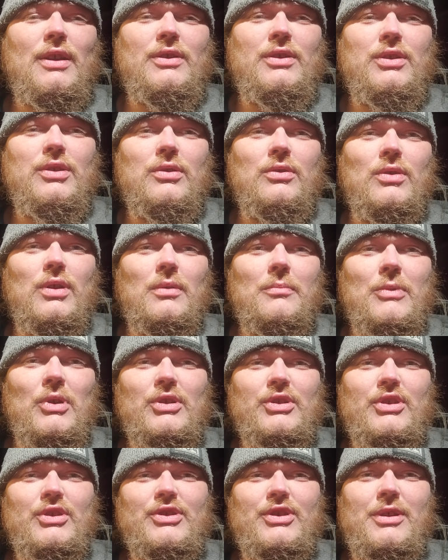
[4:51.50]
new
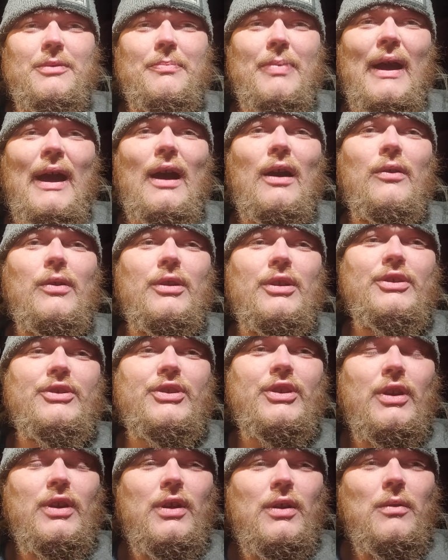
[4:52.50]
emergency powers